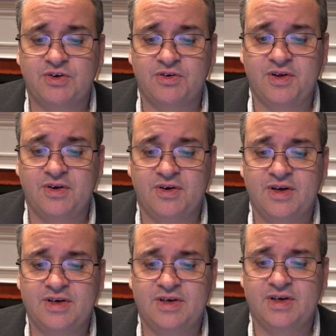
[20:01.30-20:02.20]
early
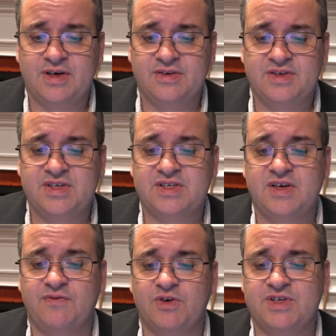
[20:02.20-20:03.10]
on, uh, the
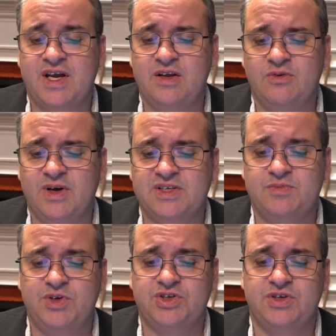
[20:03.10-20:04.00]
61st annual
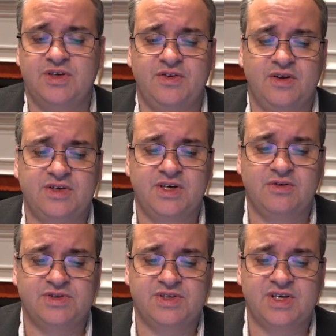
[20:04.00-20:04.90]
exhibition at the
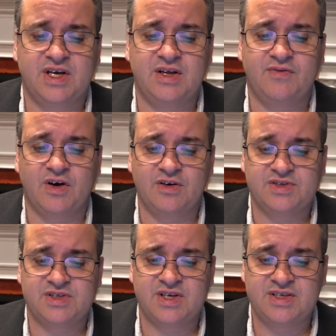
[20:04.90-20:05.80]
Ontario Society of
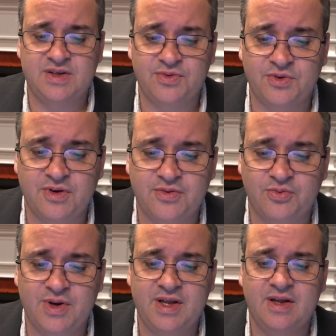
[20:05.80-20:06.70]
Artists in
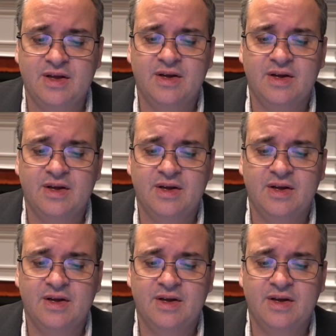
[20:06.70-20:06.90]
1933